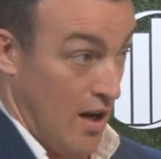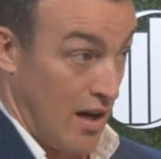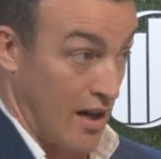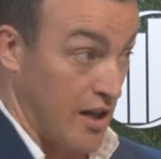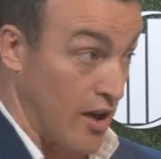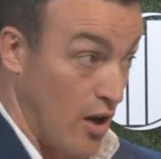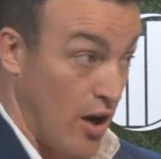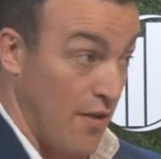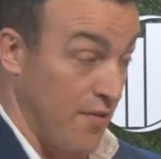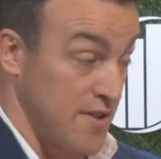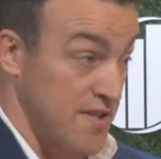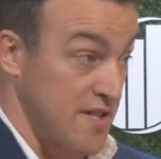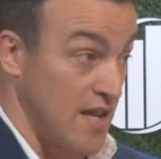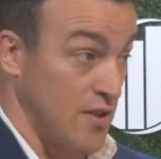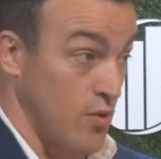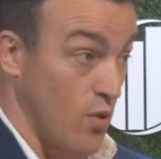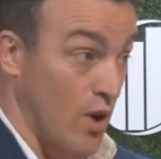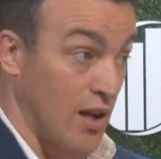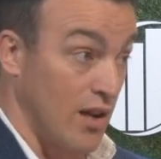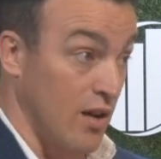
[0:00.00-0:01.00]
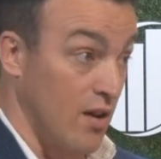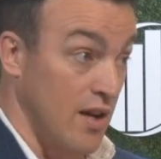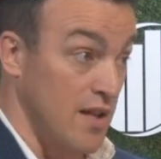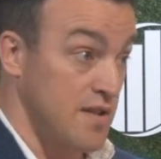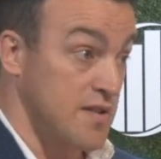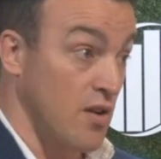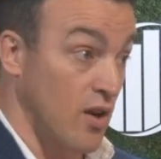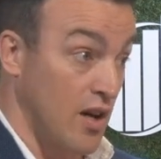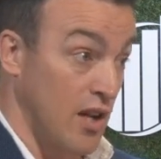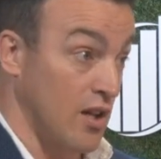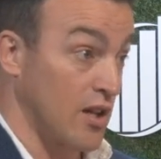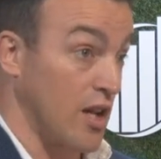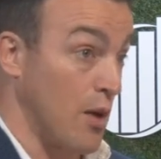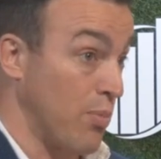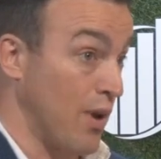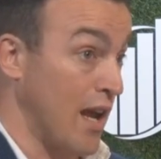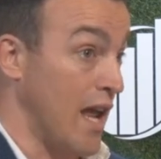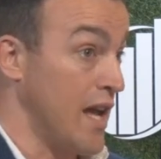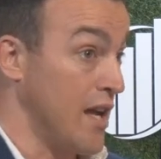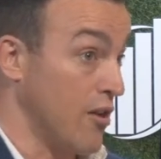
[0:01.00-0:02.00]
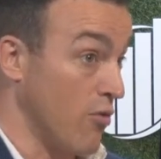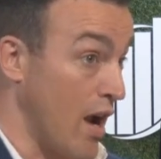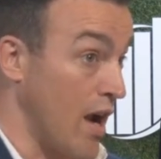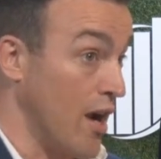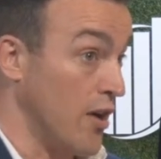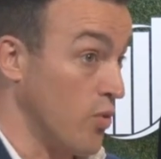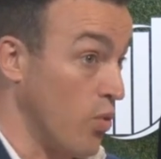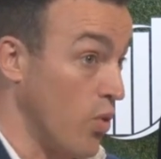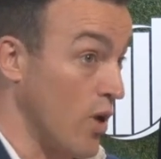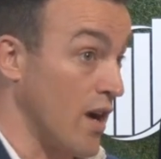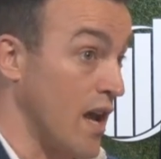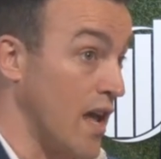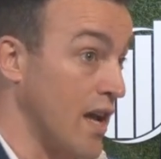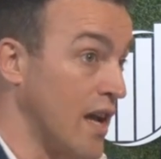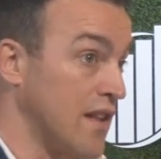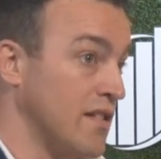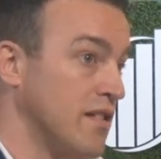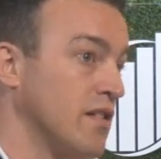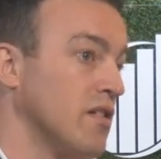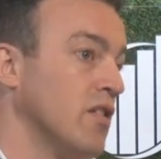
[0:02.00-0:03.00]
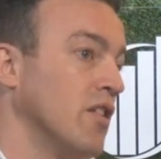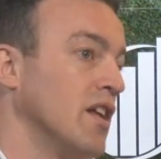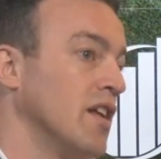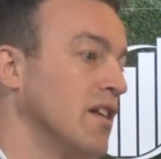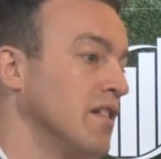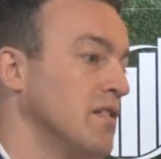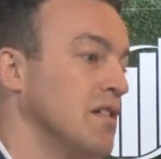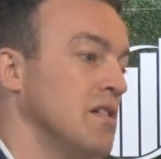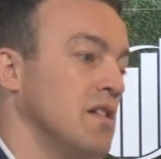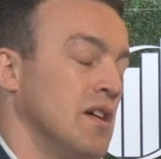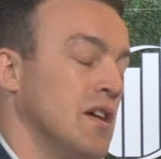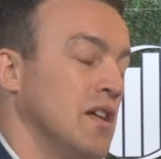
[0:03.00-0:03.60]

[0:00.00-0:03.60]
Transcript: like I'd often say to our clients, kind of like a playground where they get to kind of